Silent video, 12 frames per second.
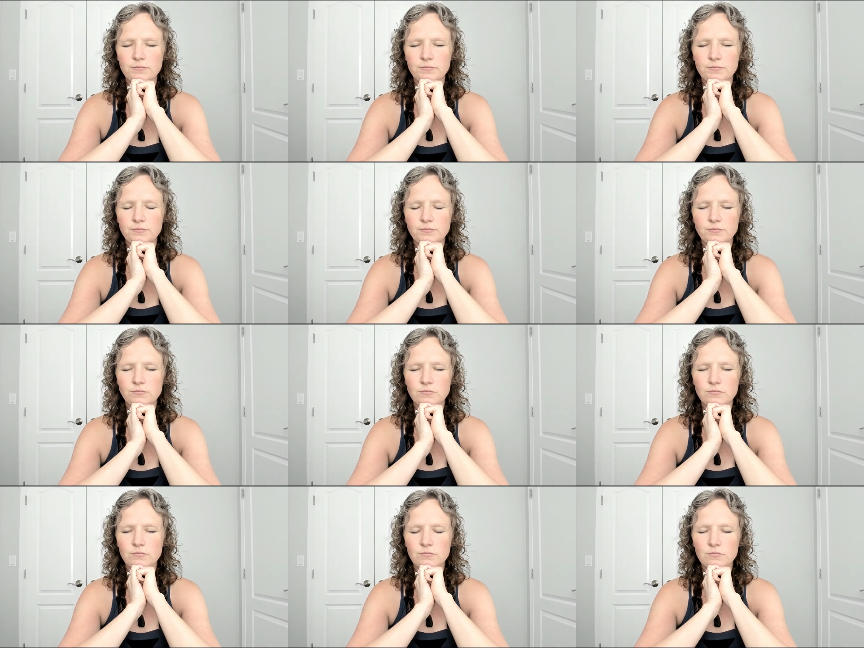
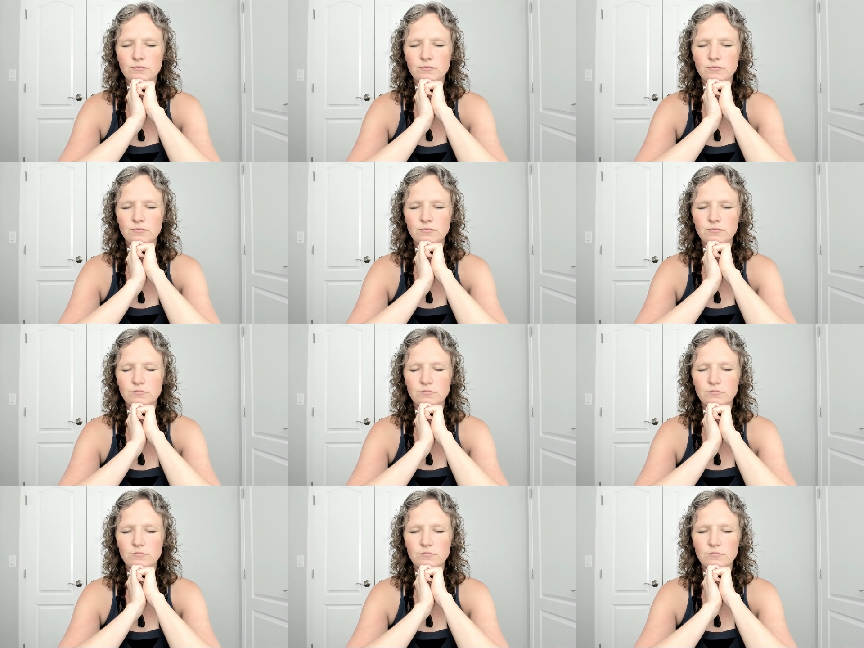
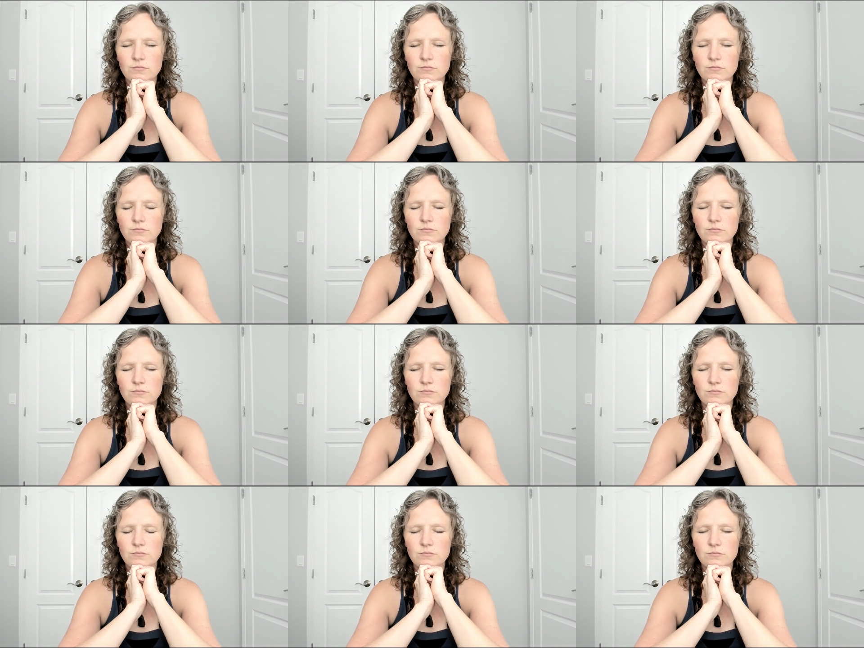
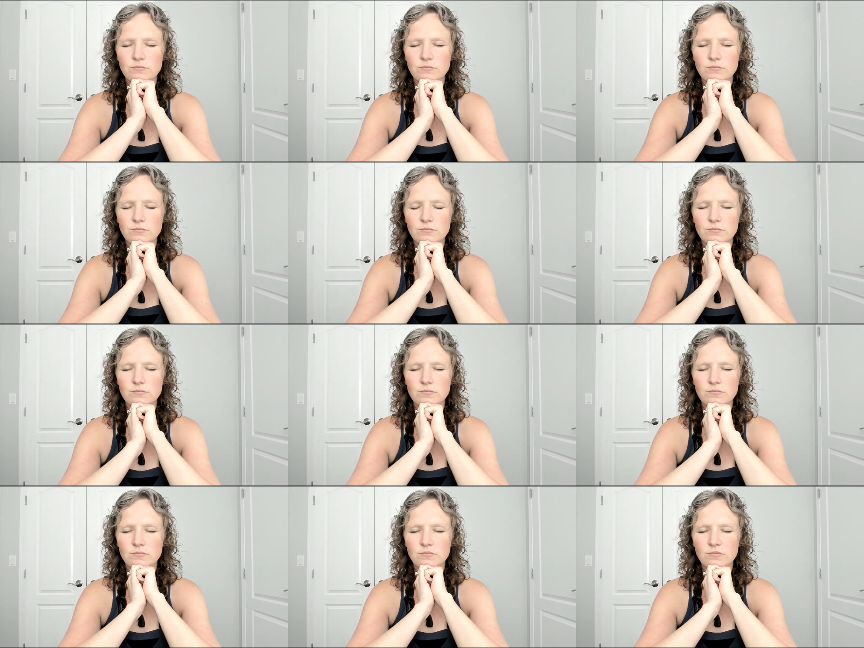
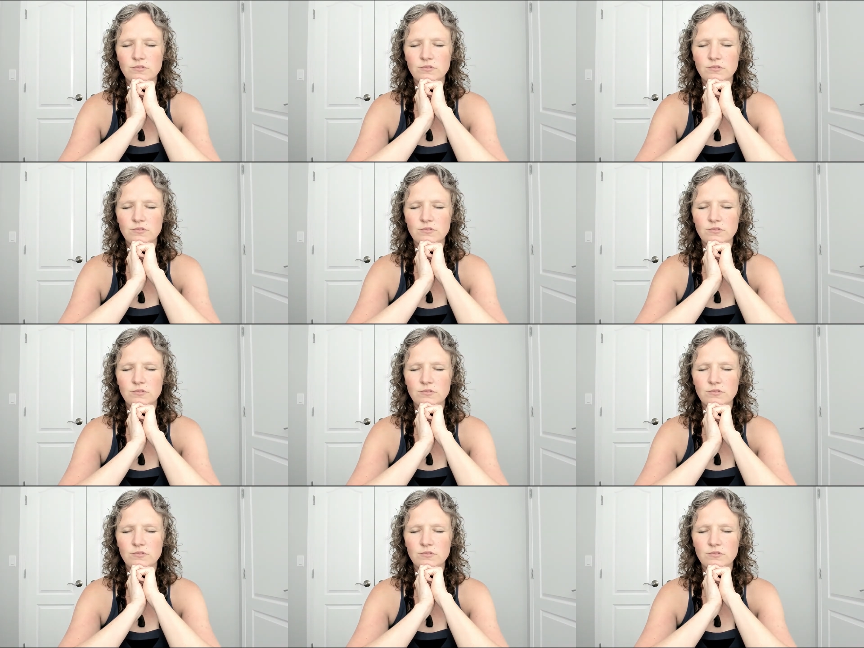Nothing is said.